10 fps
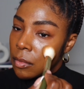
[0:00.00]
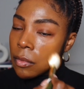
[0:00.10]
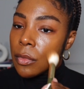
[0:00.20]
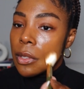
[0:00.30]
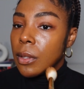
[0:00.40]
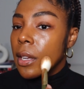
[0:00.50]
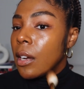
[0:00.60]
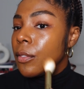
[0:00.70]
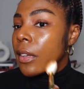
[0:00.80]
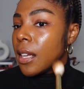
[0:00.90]
So look how
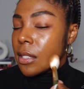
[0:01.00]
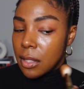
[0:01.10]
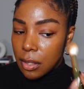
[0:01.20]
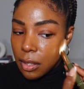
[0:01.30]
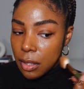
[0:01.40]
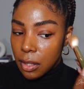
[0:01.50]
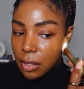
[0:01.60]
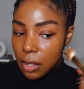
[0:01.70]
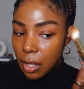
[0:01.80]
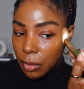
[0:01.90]
fast and easy
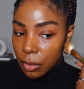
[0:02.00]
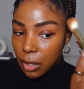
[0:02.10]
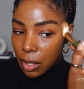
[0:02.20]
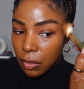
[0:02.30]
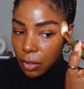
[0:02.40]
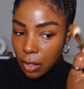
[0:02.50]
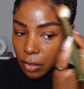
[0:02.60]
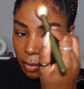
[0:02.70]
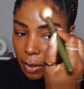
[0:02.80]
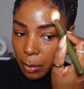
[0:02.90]
that really covered all
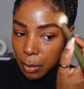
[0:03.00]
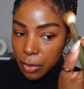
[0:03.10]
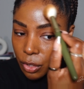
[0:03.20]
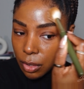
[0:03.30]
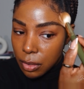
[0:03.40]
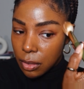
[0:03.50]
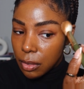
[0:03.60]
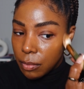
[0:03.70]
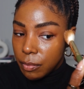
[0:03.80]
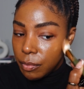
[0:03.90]
of my blemishes.
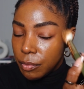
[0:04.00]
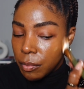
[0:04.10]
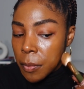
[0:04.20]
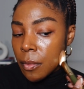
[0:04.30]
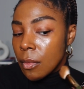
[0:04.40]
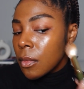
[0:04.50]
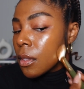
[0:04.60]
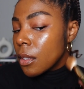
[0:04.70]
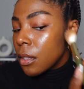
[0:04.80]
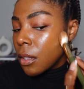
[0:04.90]

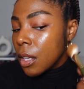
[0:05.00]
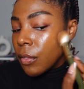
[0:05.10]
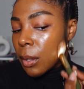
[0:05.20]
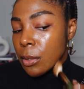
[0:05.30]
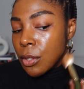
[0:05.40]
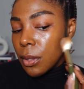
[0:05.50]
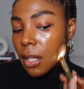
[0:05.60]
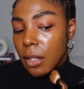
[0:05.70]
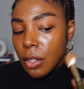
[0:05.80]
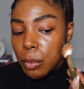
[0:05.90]
If I was doing like
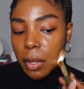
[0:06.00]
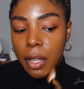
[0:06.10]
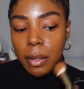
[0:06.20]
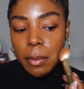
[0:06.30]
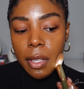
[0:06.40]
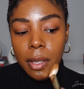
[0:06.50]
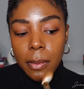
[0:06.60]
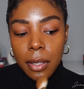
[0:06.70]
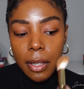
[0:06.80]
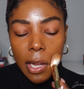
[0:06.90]
a no makeup
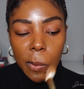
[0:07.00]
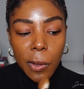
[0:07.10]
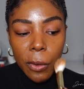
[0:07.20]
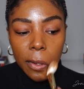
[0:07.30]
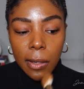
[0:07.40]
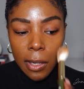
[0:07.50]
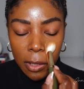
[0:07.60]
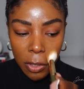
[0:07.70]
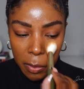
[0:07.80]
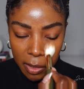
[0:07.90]
look, I would go in and color
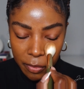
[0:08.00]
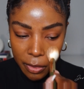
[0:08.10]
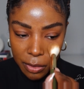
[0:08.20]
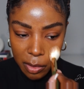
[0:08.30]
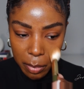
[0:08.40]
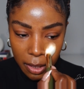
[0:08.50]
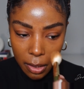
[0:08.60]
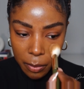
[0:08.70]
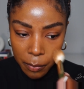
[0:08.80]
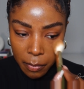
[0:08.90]
correct first,
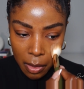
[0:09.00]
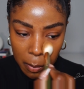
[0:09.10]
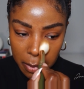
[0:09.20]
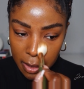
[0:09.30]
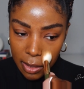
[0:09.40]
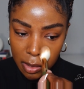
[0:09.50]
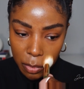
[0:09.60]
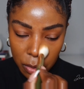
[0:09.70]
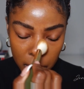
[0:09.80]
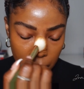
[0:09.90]
but because I'm
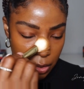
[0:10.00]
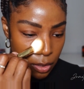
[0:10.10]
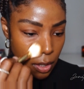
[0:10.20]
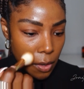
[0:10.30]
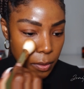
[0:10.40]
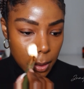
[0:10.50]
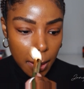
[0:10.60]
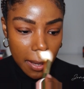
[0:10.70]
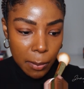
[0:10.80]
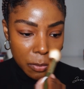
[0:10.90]
doing like a soft
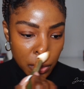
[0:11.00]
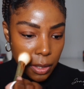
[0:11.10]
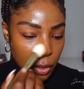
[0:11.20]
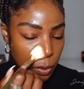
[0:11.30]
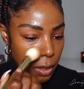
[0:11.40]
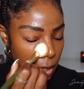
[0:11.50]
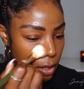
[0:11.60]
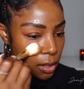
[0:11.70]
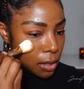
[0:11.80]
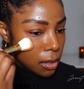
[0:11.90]
glam, really quick
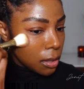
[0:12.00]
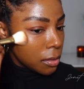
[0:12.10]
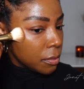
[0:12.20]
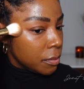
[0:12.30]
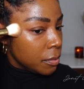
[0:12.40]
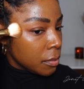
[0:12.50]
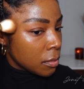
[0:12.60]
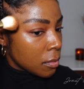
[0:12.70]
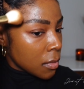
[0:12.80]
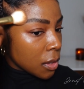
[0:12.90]
and
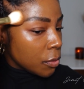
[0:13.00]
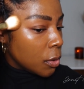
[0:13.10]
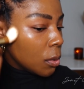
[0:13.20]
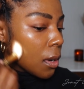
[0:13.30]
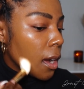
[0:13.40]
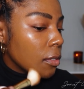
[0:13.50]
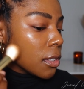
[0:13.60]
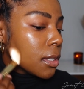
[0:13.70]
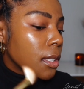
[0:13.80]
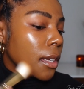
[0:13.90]
full cover
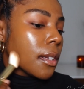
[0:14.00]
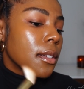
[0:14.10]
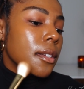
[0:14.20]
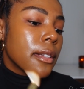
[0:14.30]
skin,